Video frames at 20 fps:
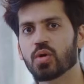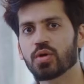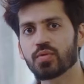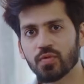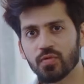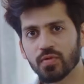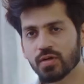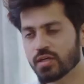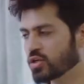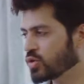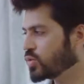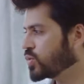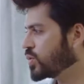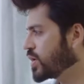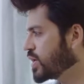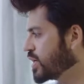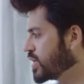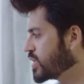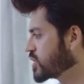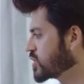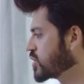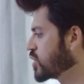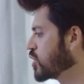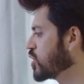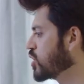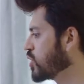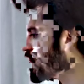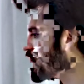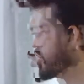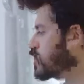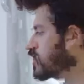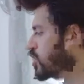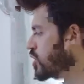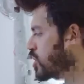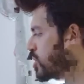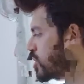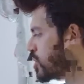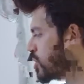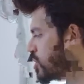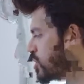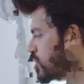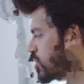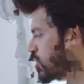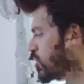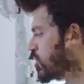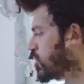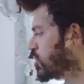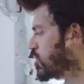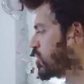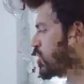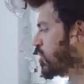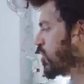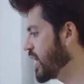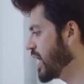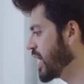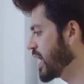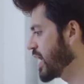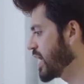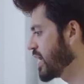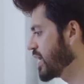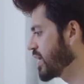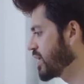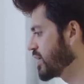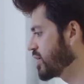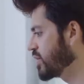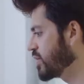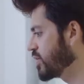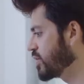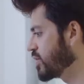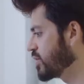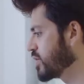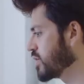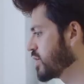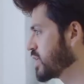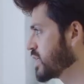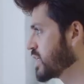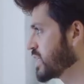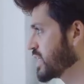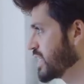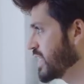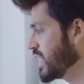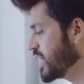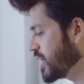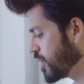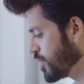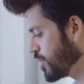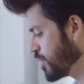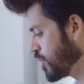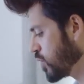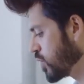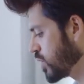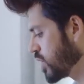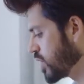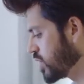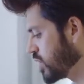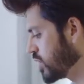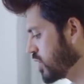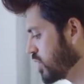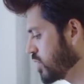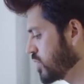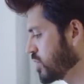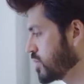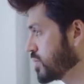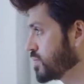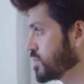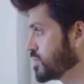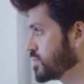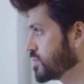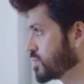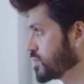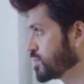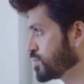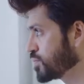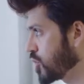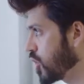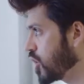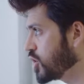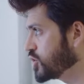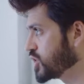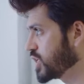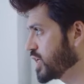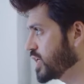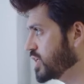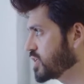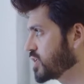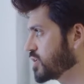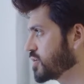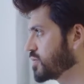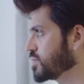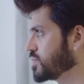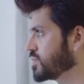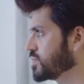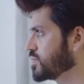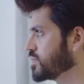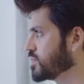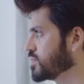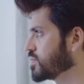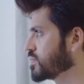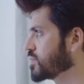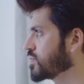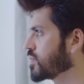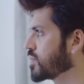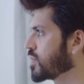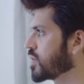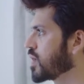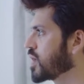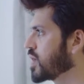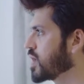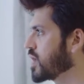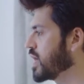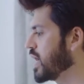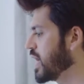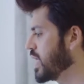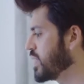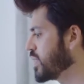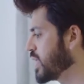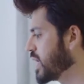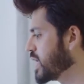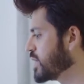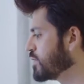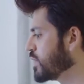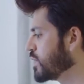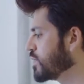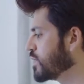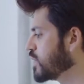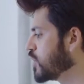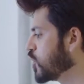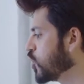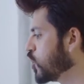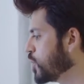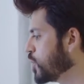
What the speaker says: what we will do is we will go here and create a folder, project, and then we will